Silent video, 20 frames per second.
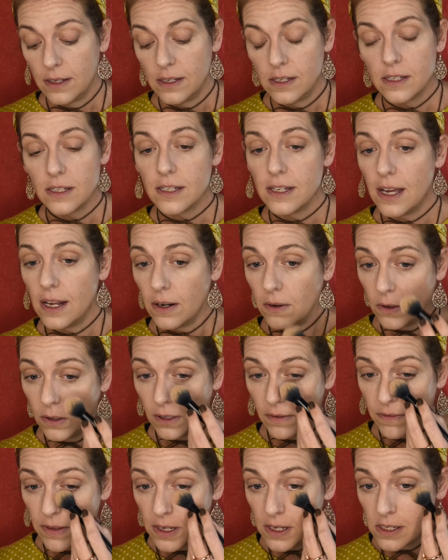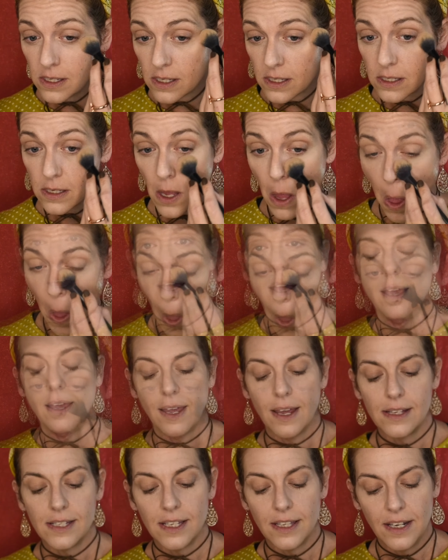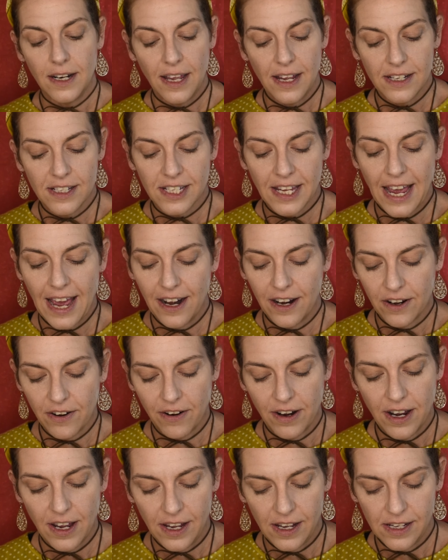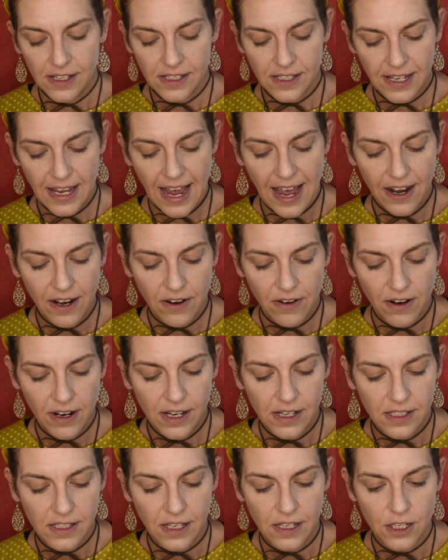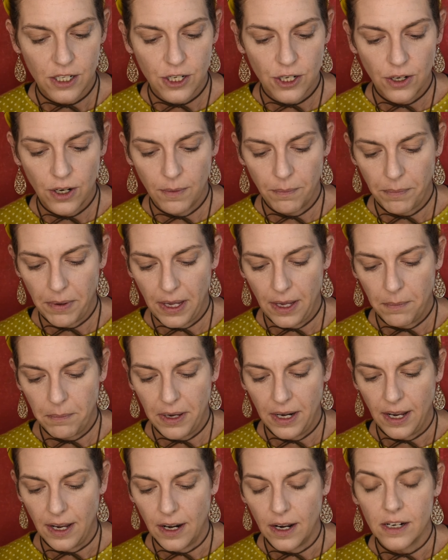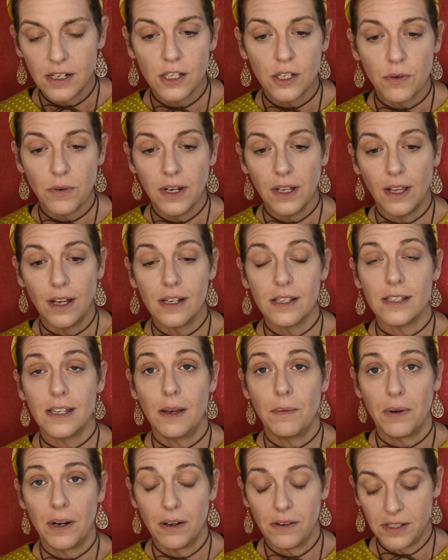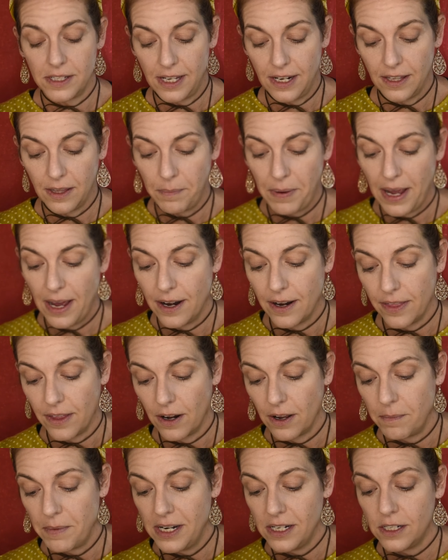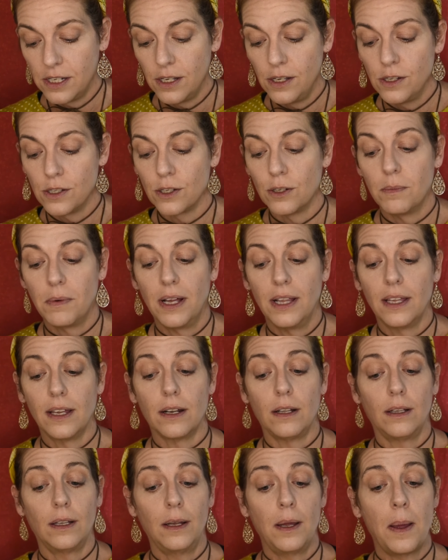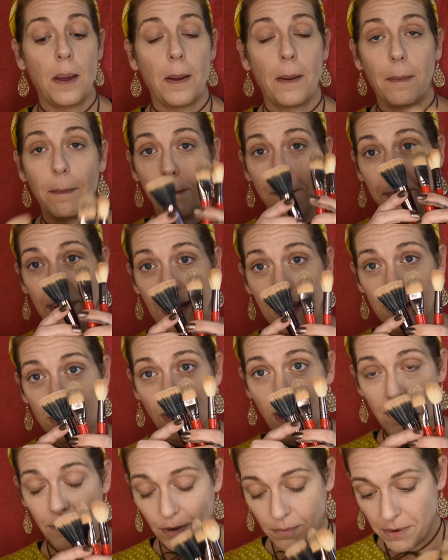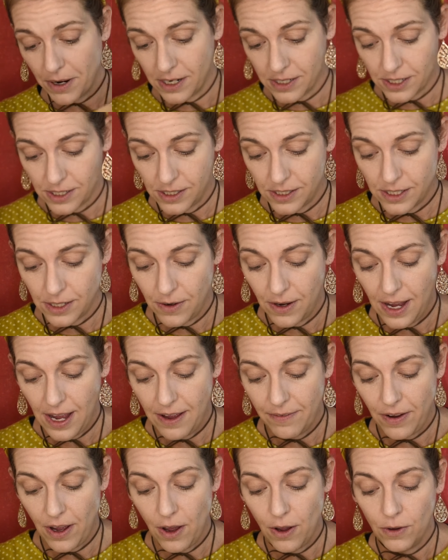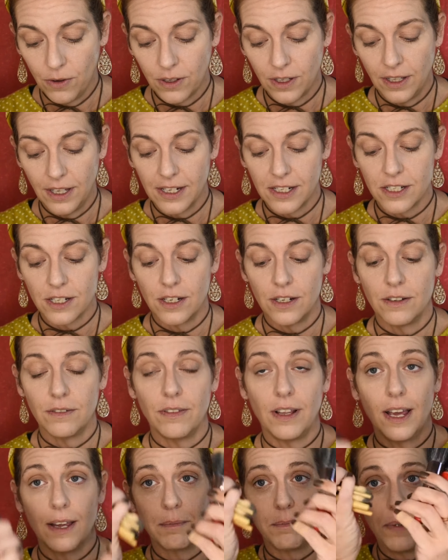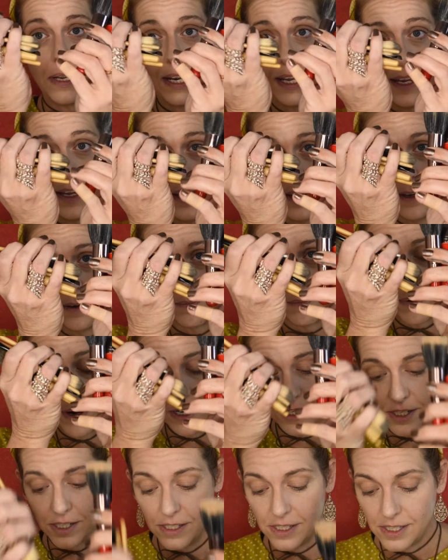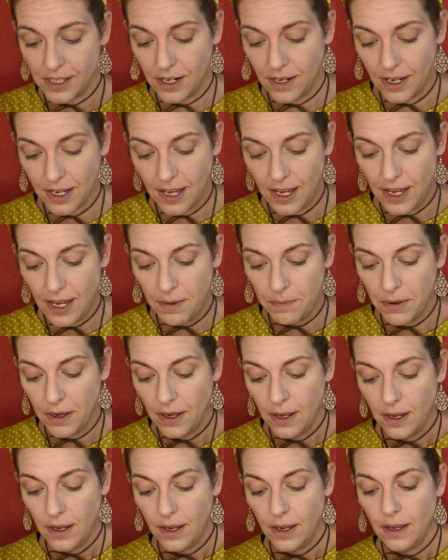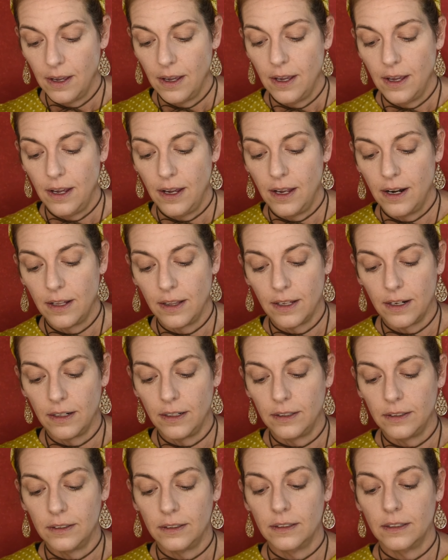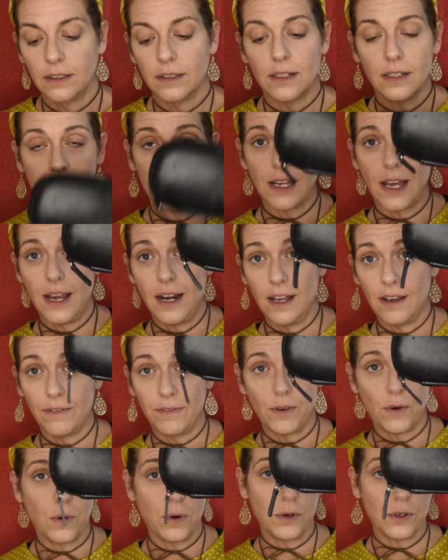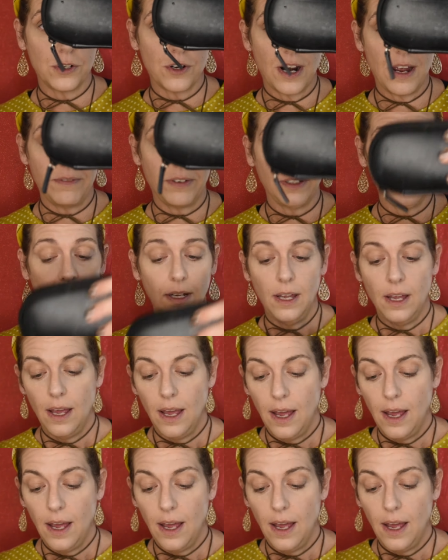set all of this. Okay, so the next category is categories that shouldn't be a mini. And I just realised then when I was setting the powder that I meant to use all my little mini travel brushes. So I have a whole collection of like mini brushes that I keep in a little container for travel.